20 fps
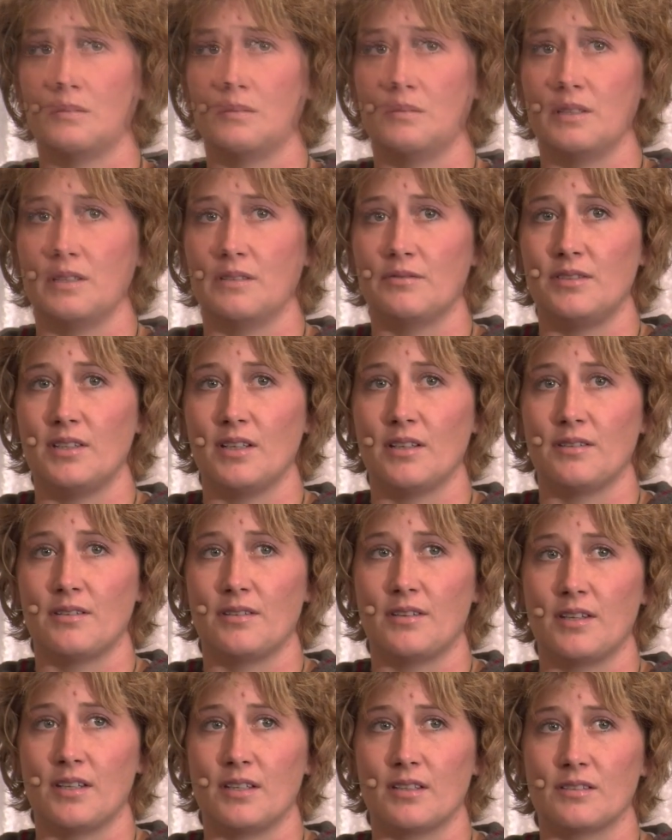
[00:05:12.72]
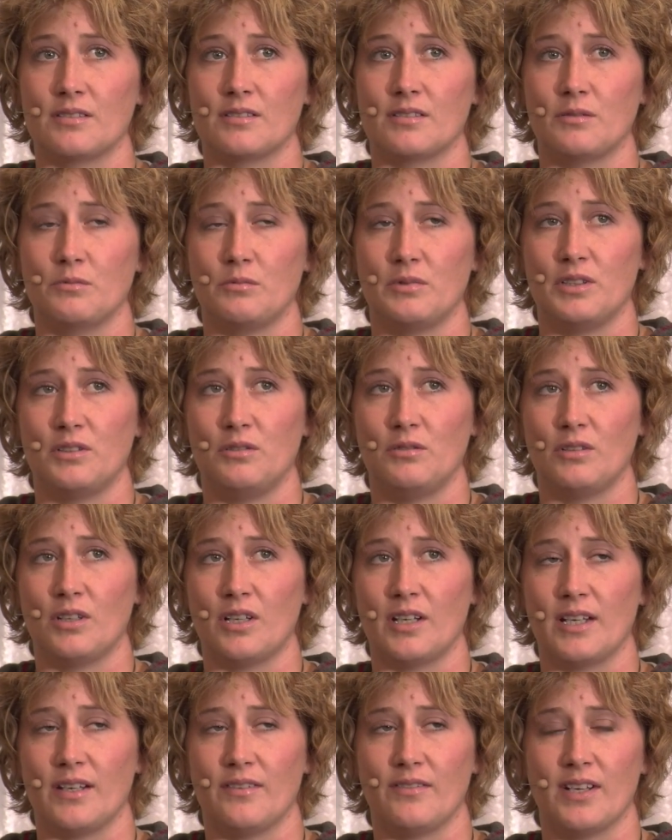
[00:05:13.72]
We have done things that we do
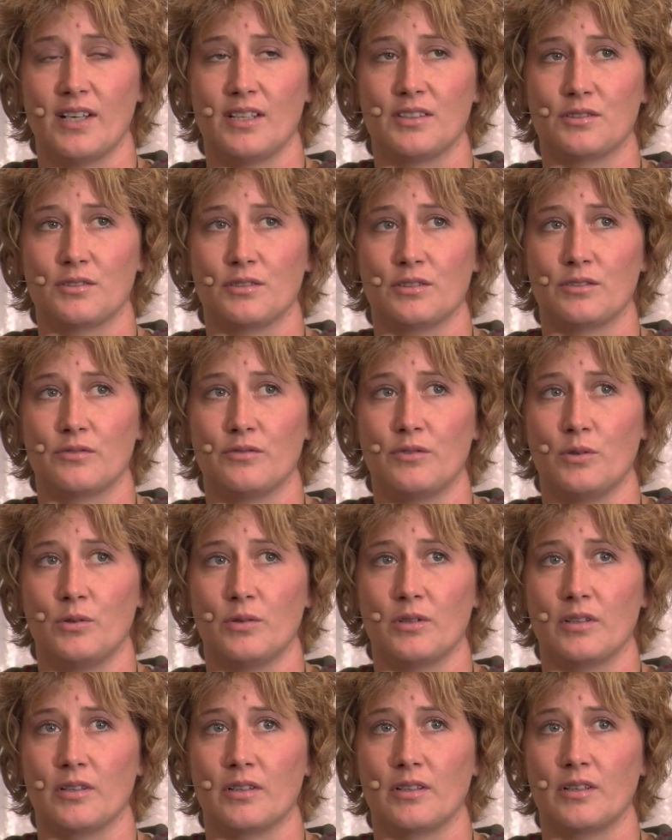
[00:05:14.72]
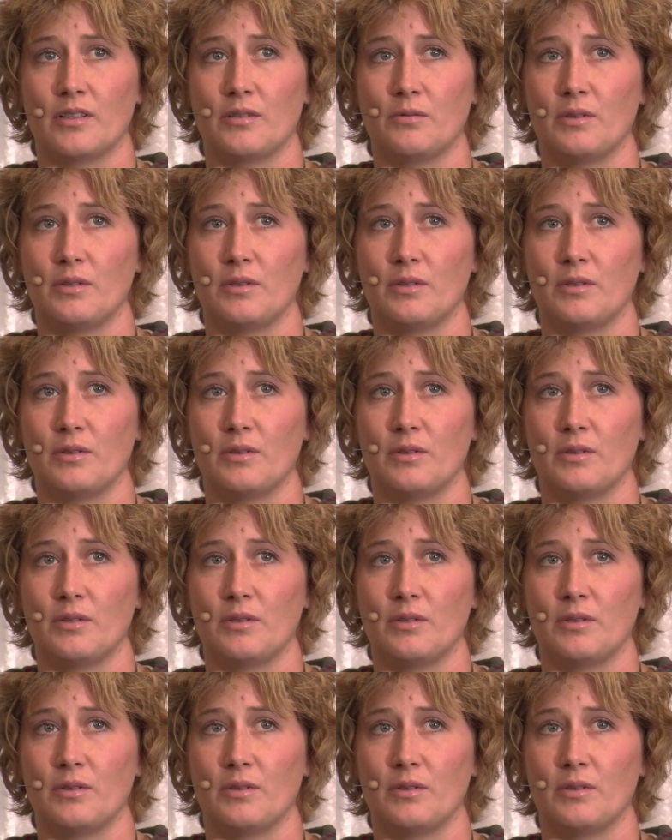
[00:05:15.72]
not have answers for.